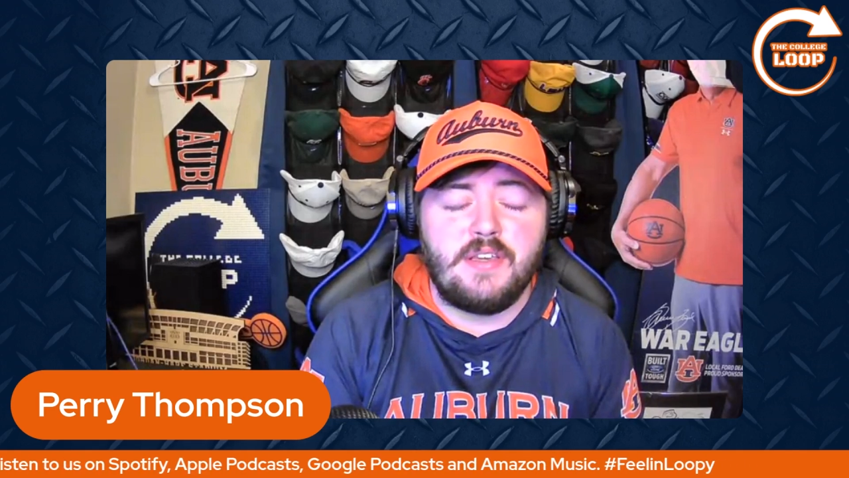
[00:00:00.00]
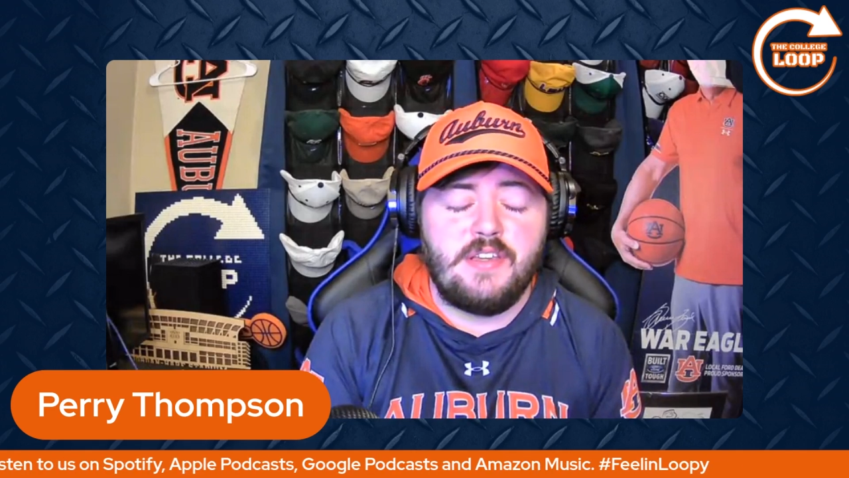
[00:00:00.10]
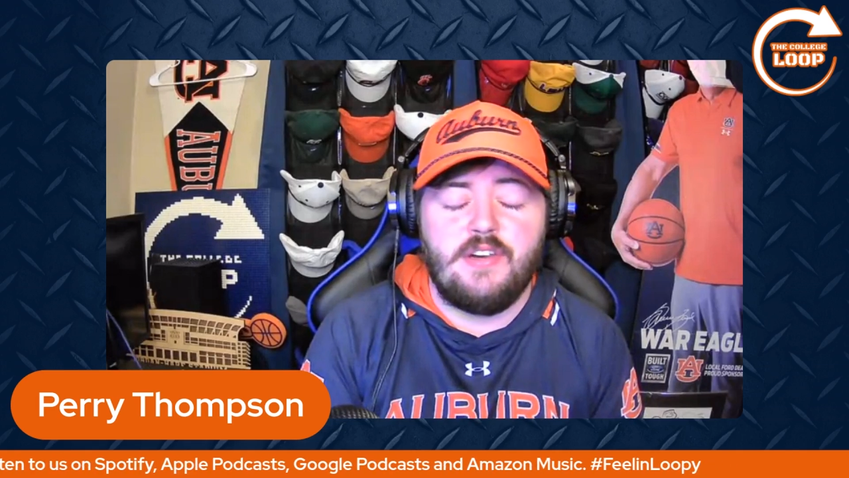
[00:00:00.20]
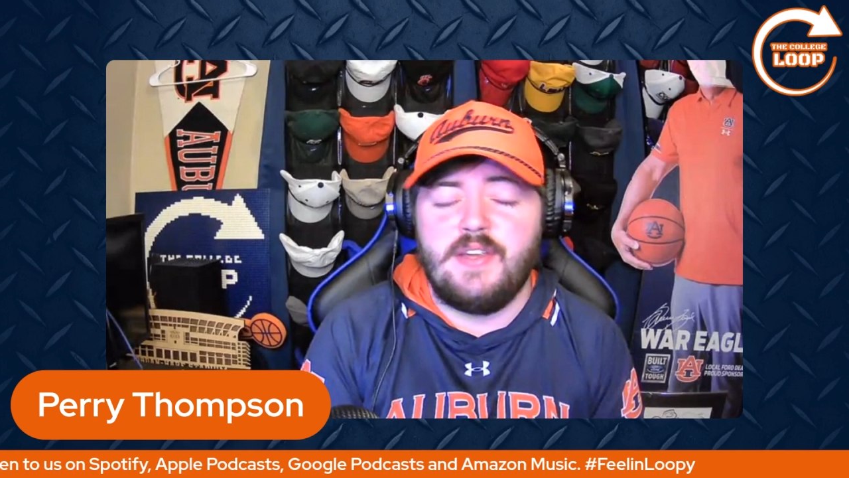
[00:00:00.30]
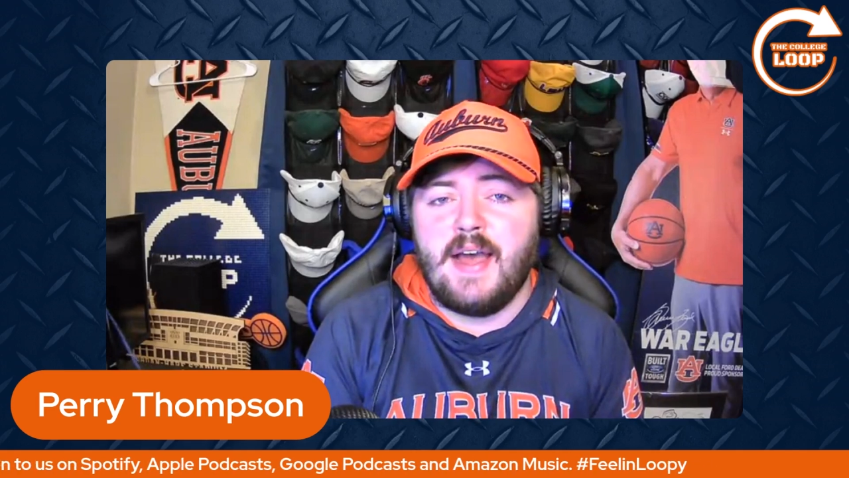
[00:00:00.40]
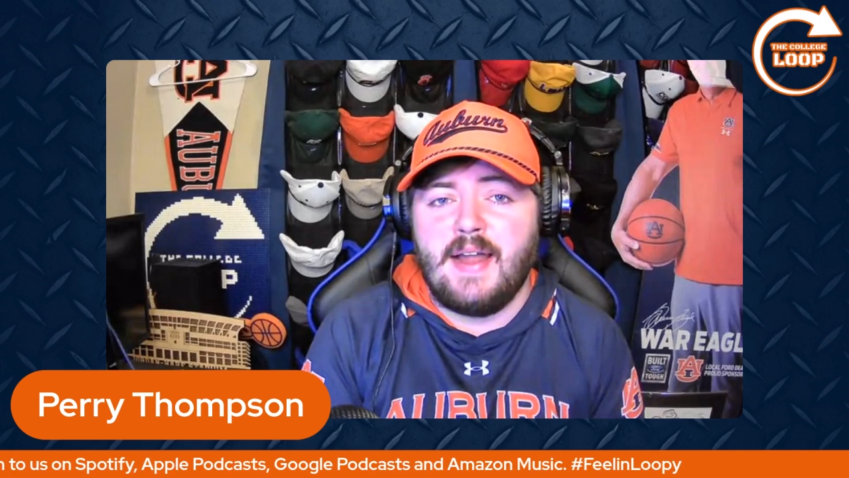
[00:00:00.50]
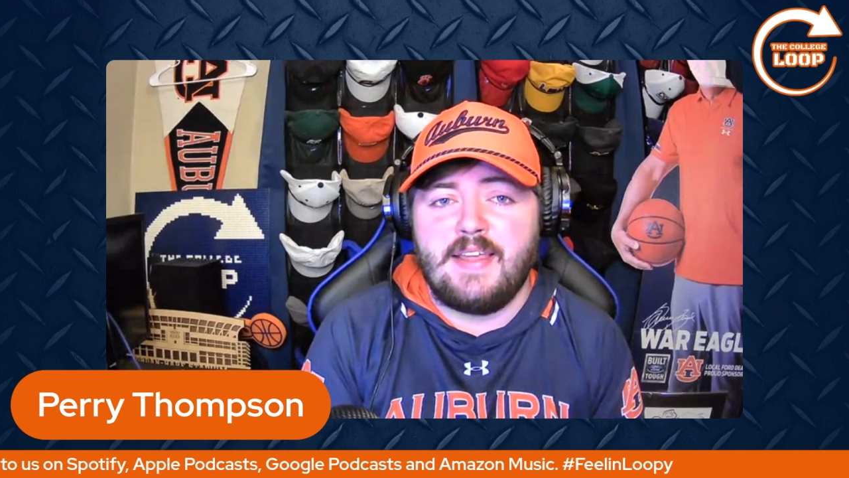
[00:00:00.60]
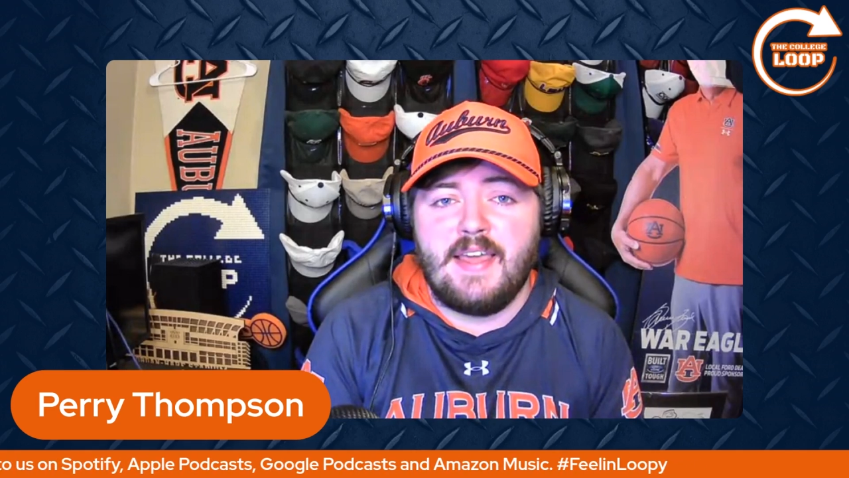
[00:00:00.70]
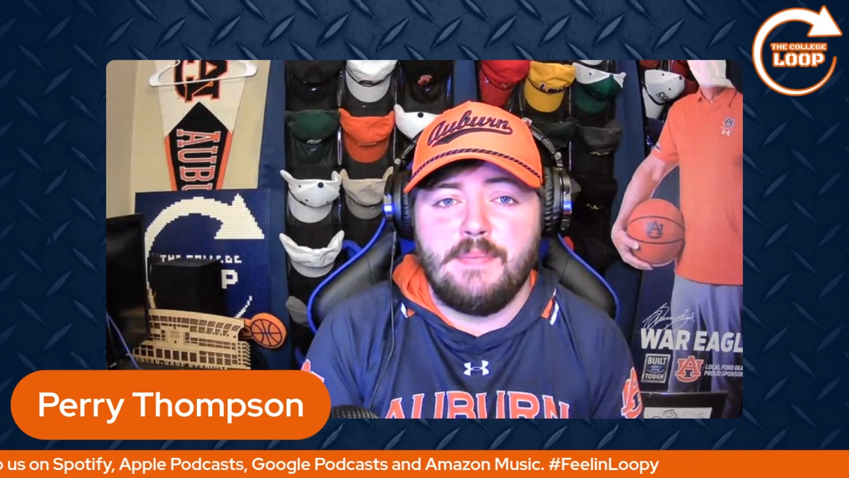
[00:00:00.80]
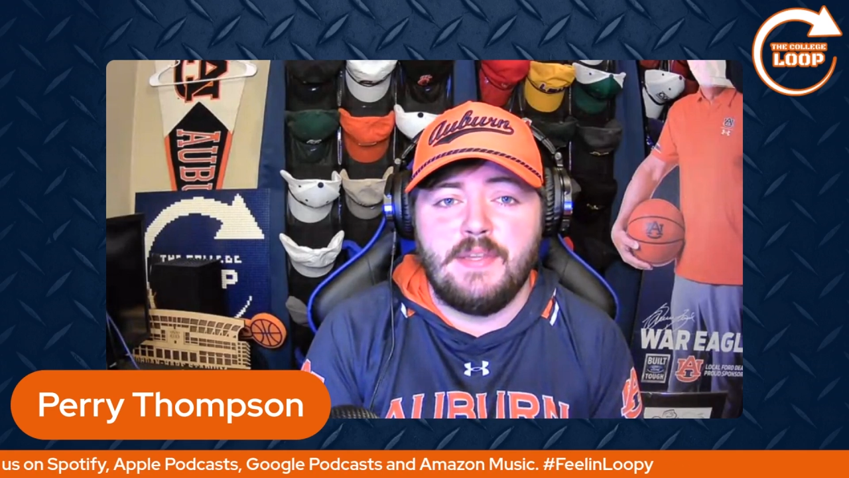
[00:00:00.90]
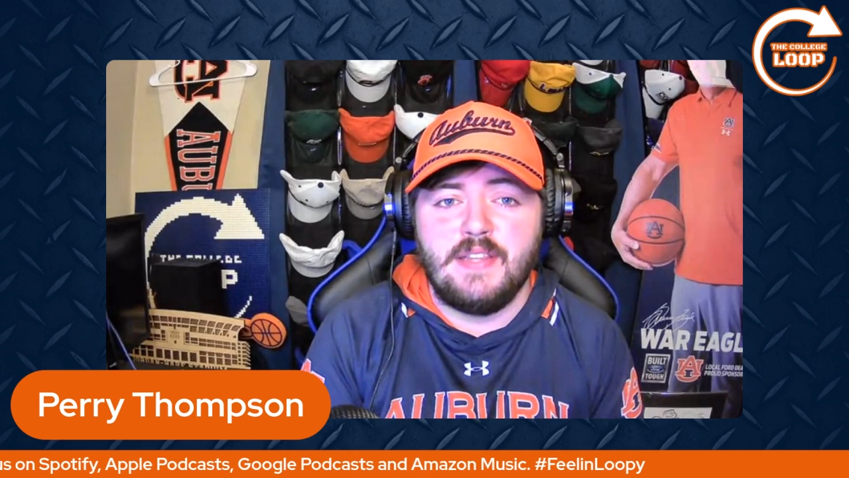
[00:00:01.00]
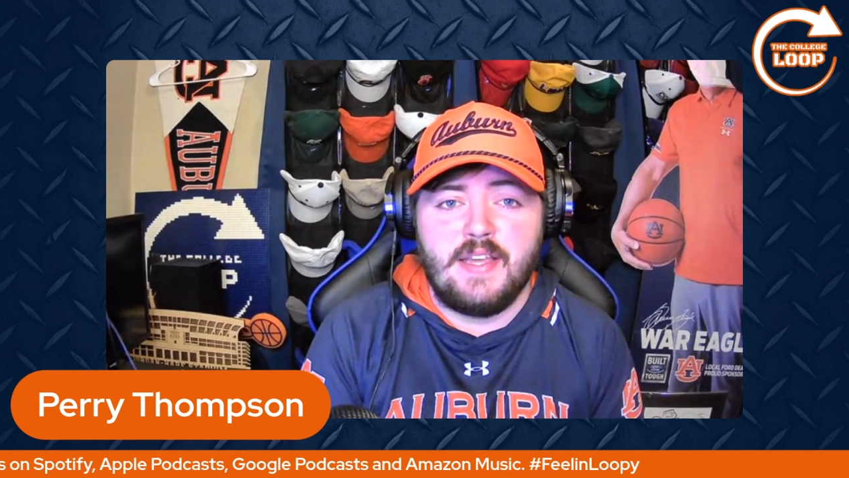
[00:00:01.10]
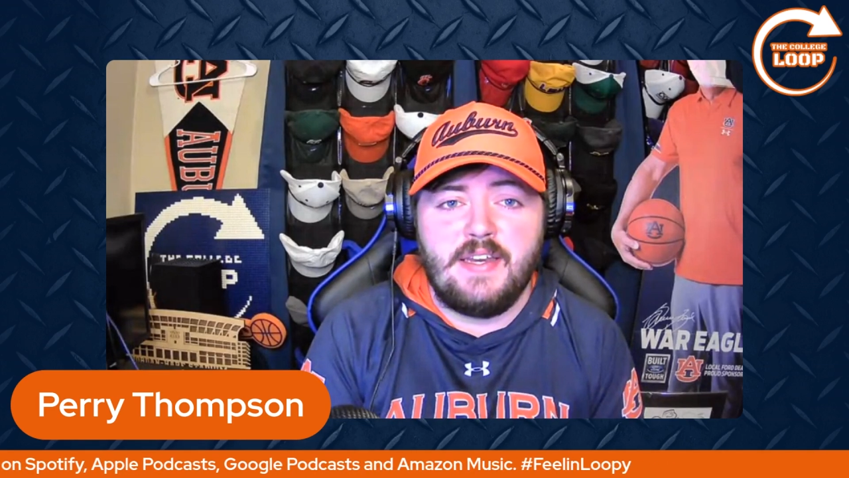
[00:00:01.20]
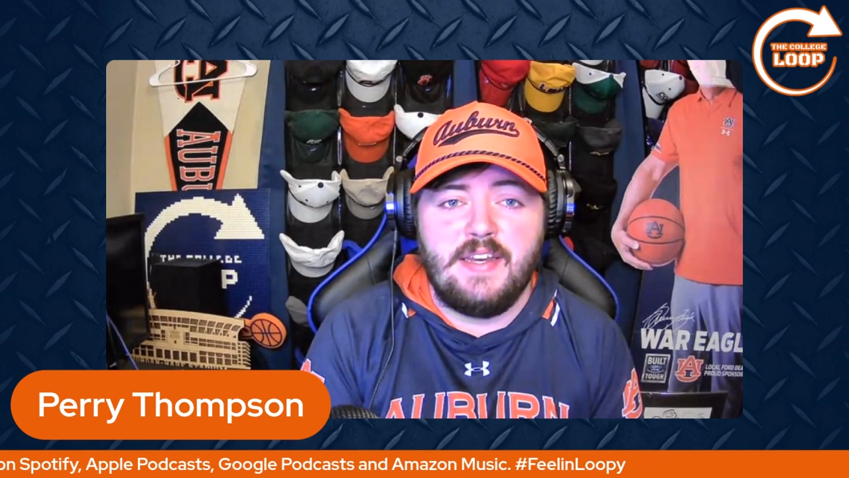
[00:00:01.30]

He came in late.